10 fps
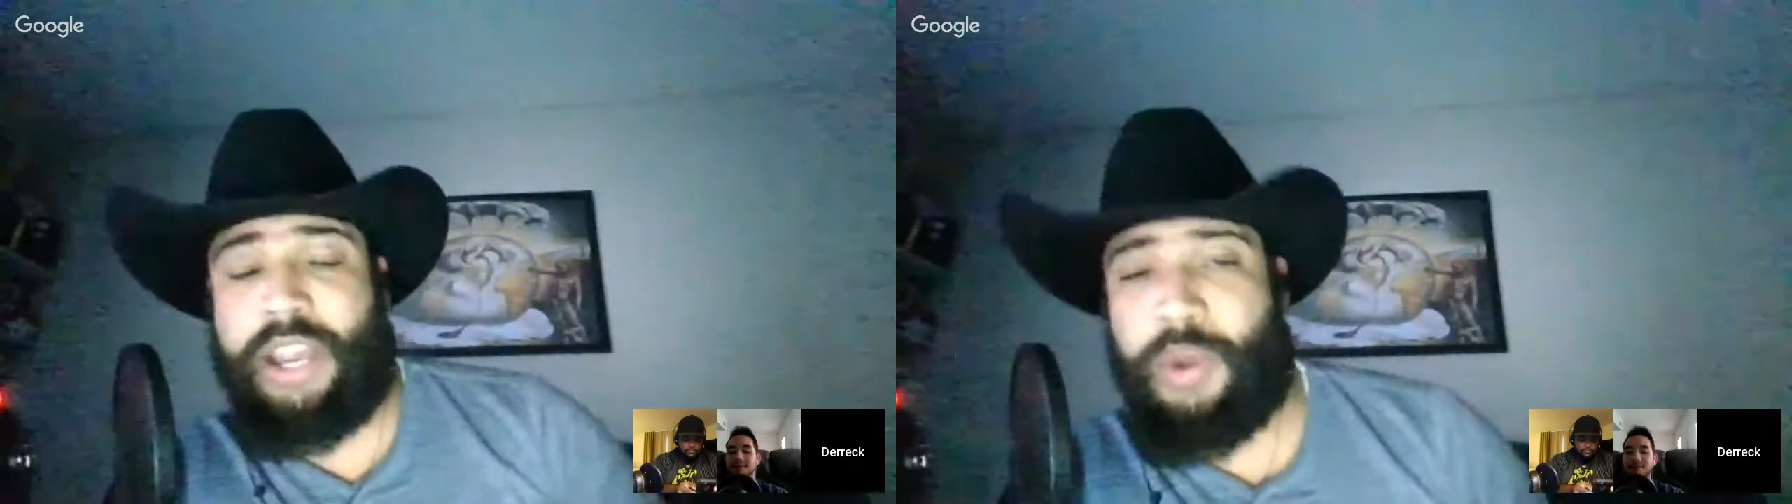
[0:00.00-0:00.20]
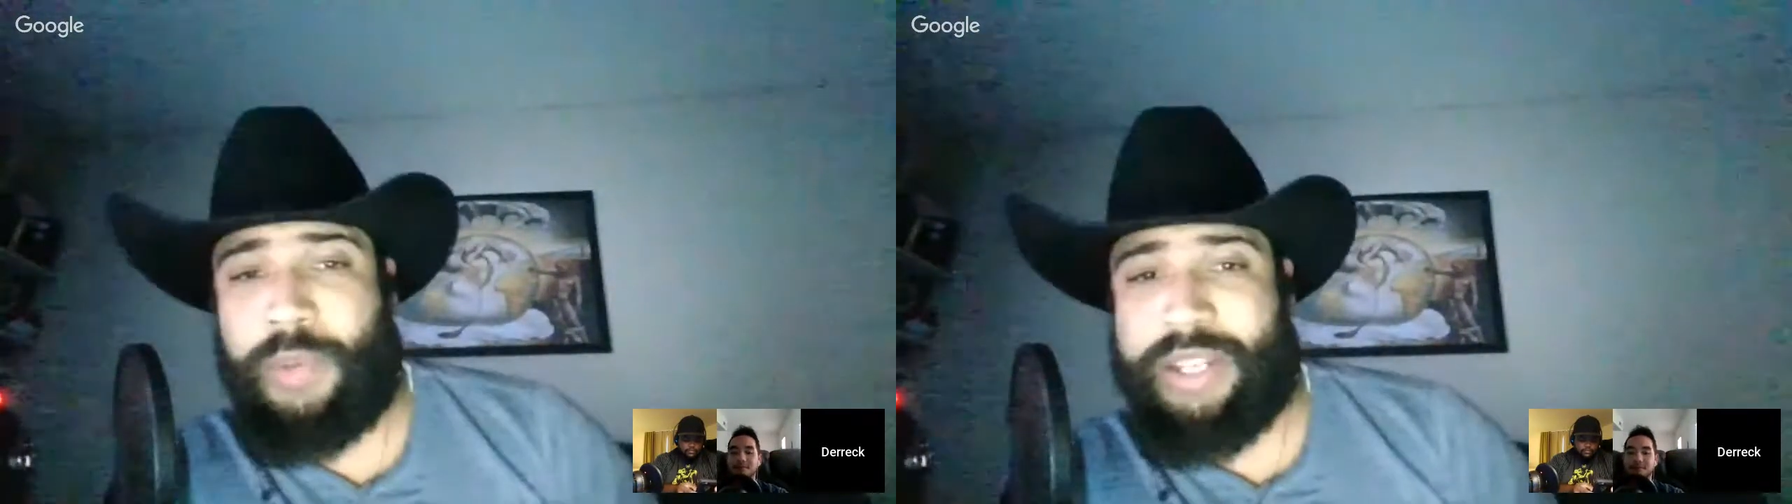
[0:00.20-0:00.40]

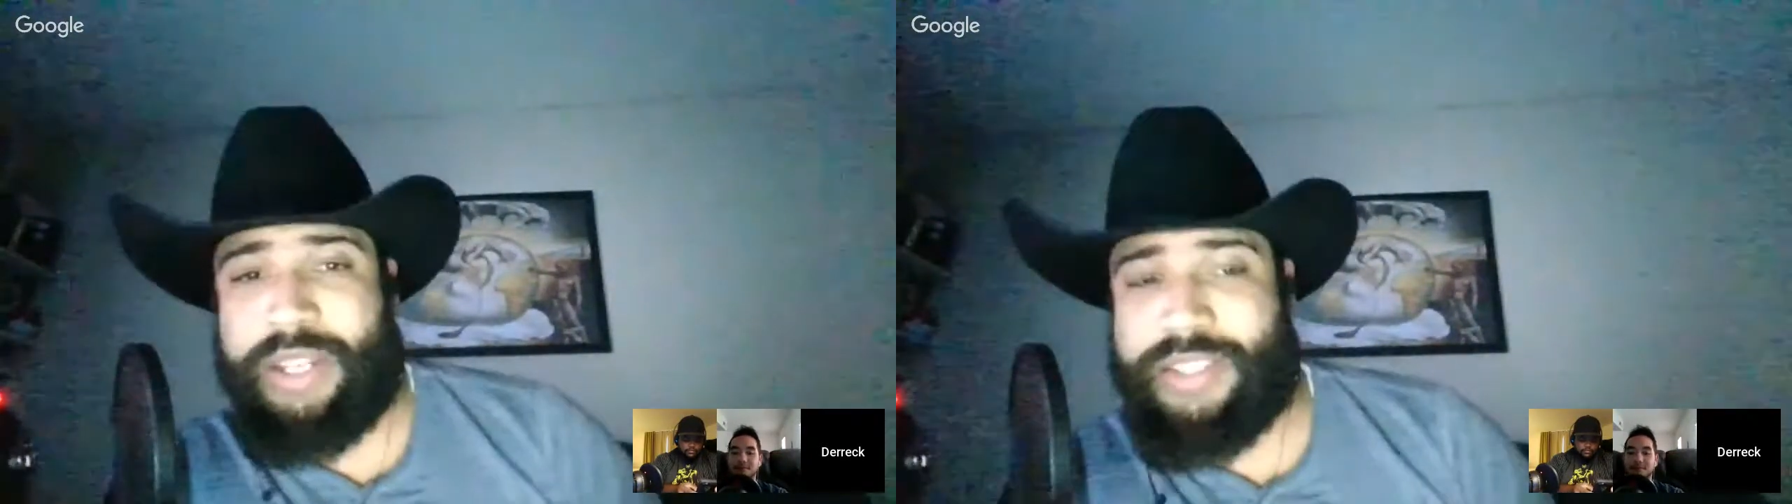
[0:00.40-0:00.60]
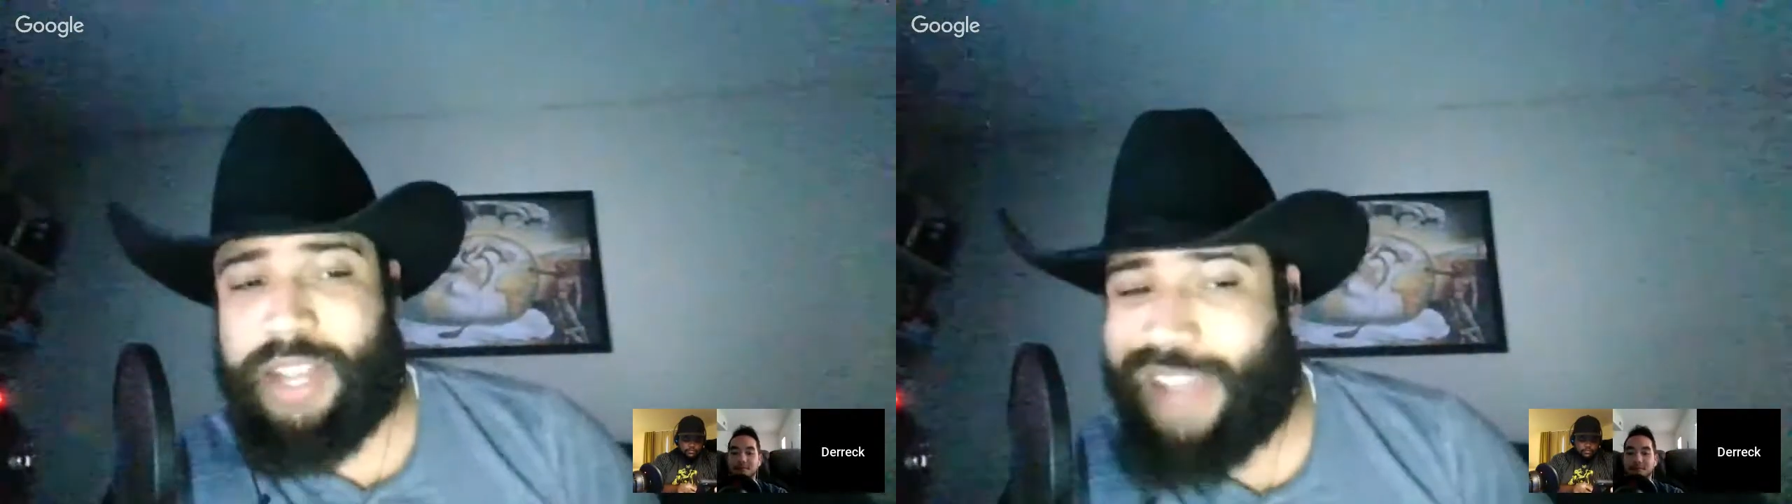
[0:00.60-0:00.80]
like the
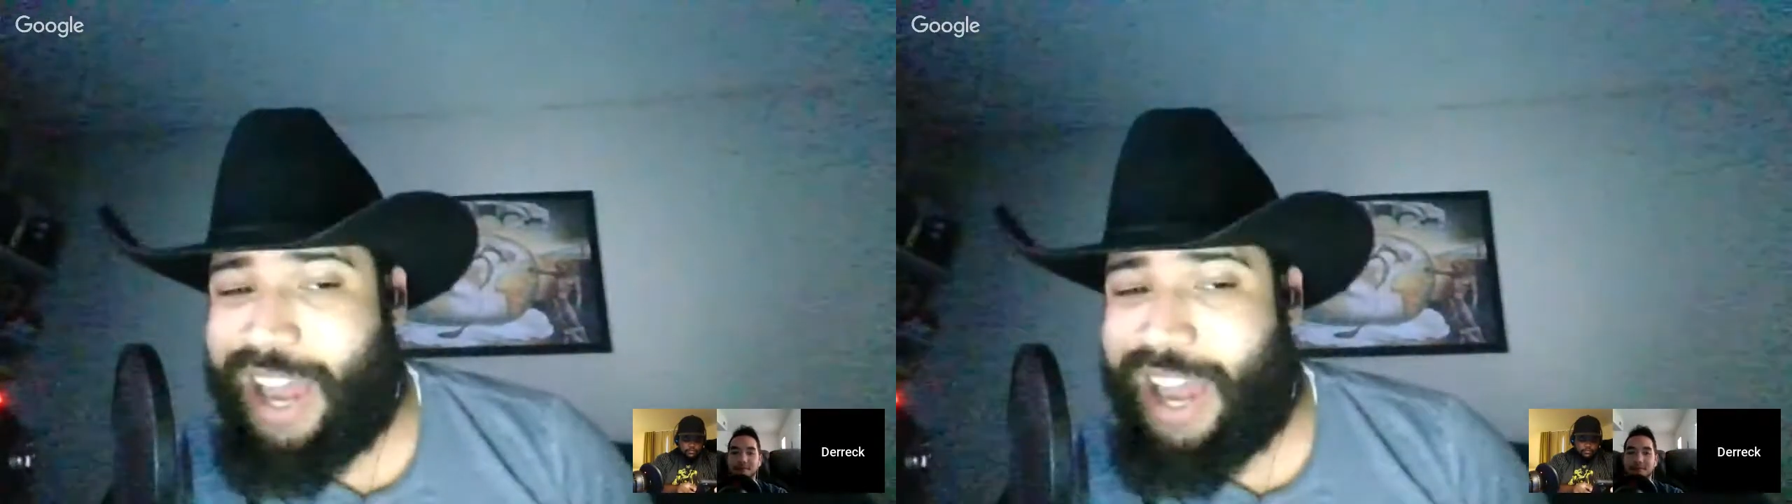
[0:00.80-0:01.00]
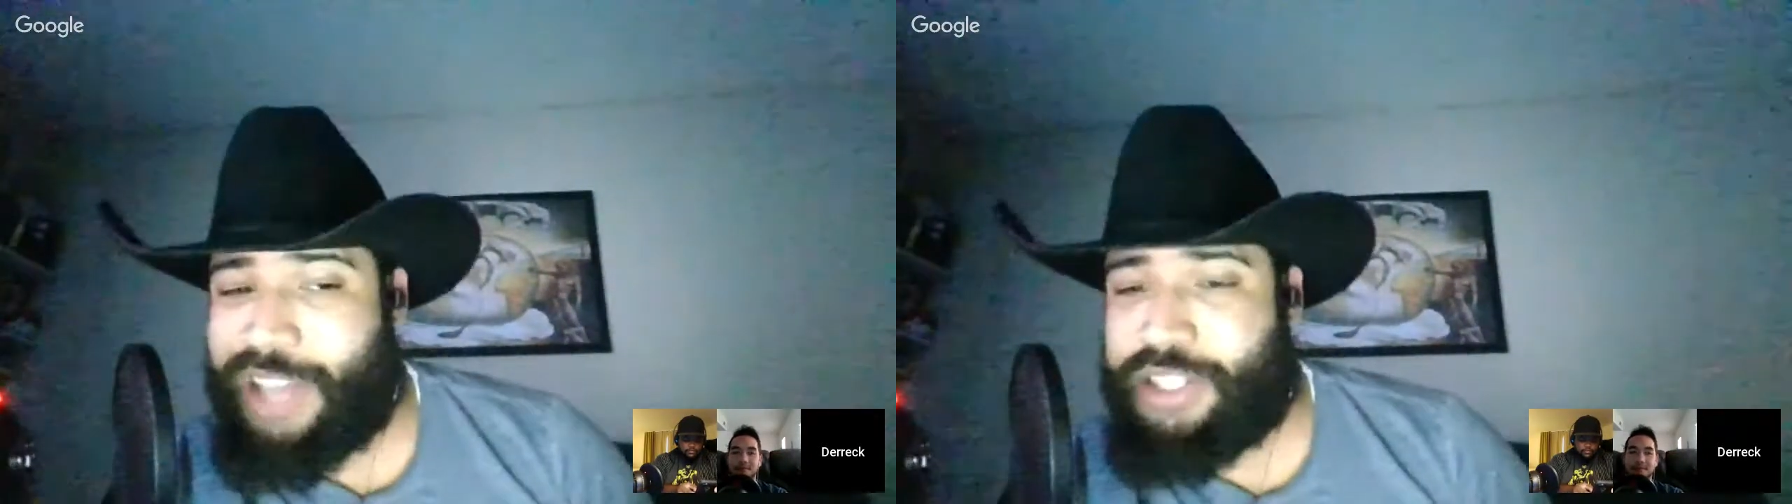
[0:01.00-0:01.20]
other one we
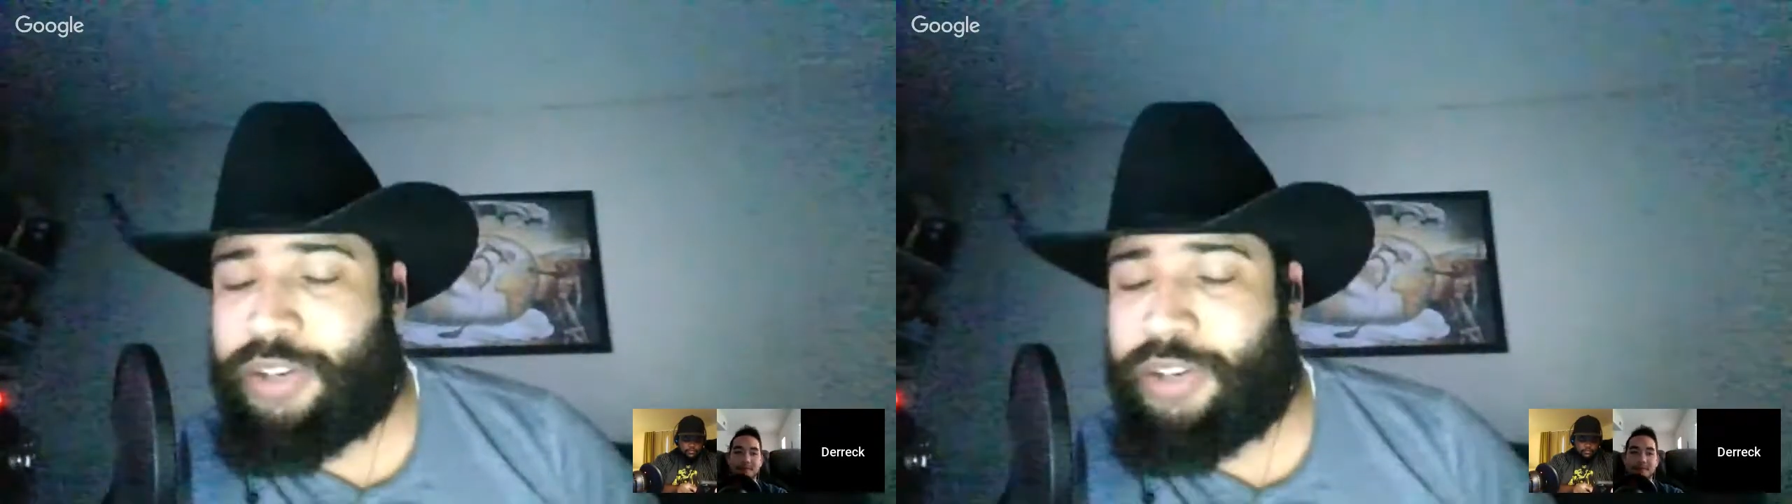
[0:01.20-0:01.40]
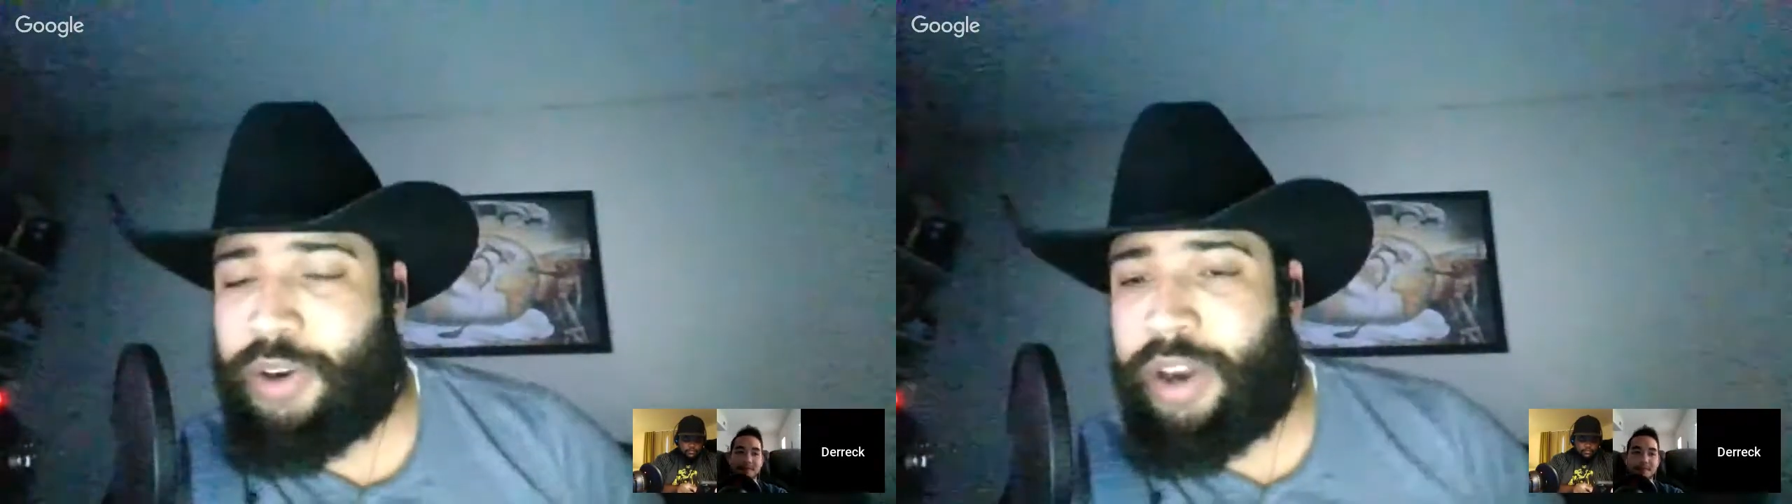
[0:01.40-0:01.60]
discussed,
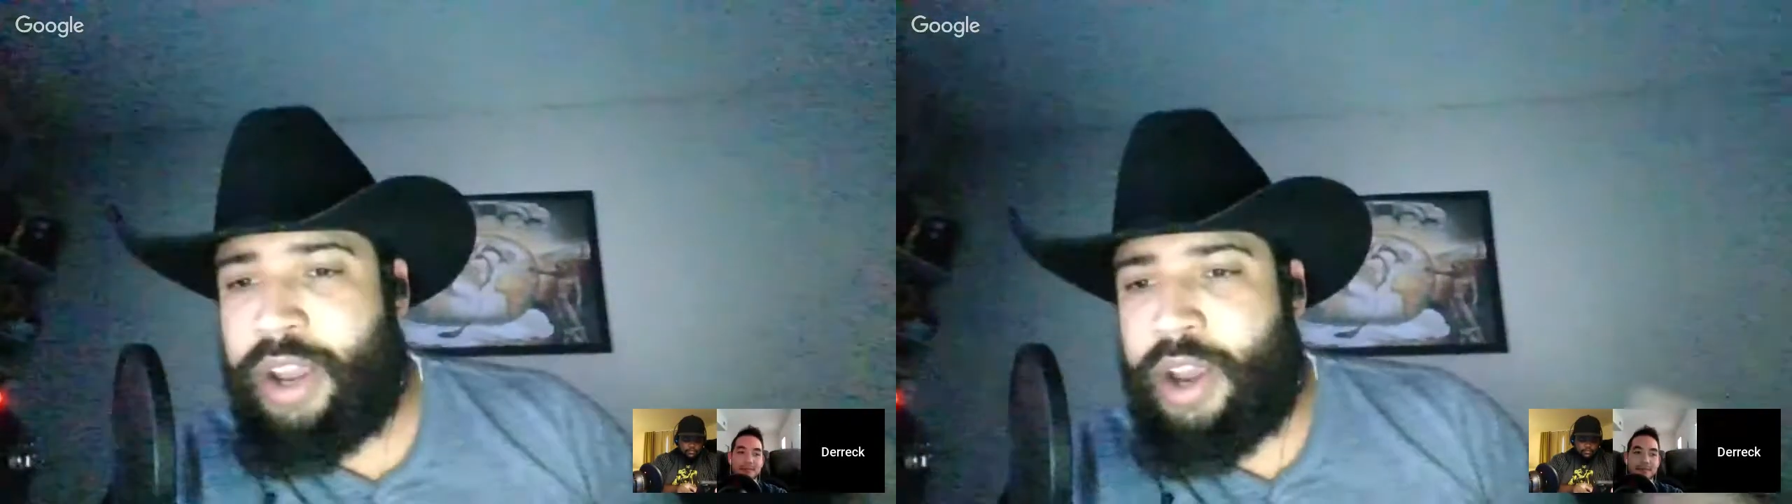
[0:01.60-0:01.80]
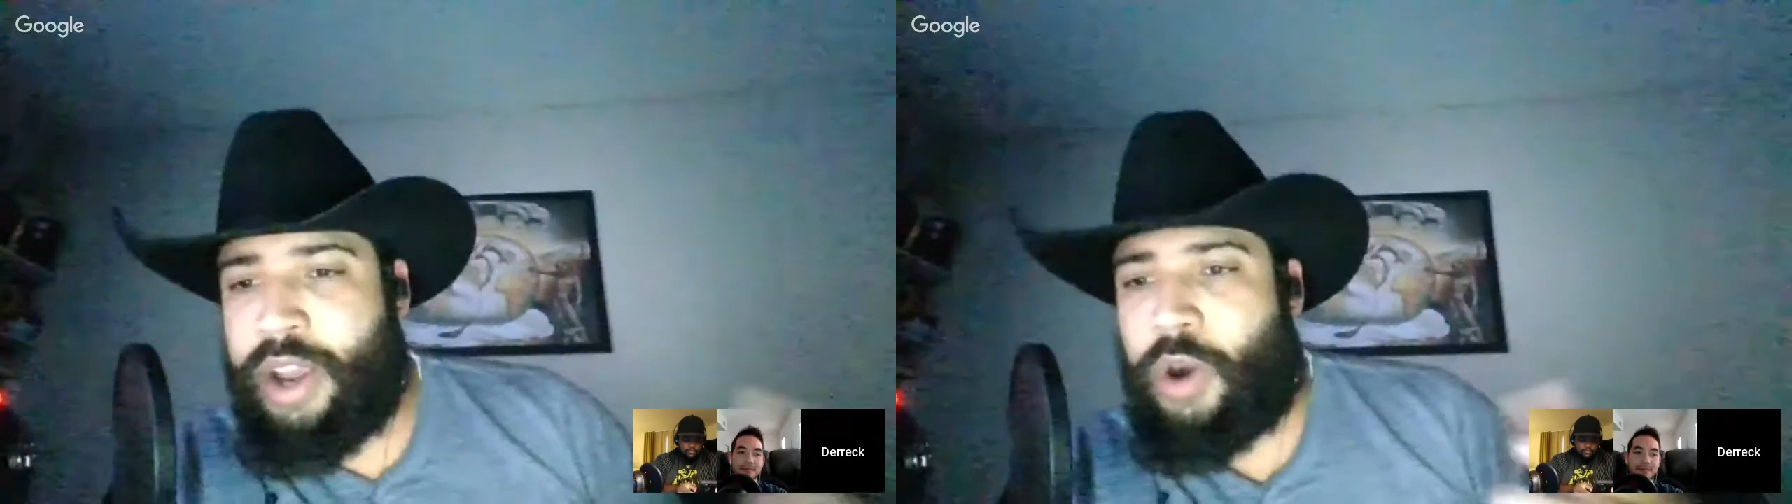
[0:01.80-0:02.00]

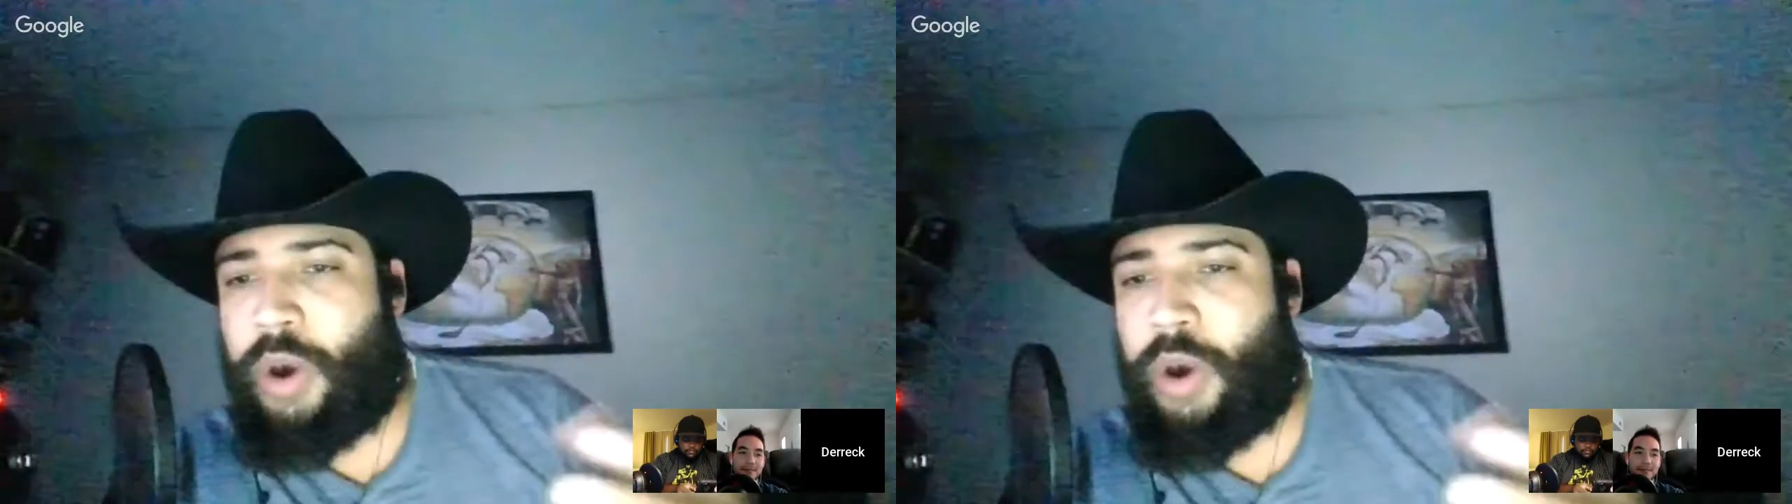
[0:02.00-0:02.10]
Ajin,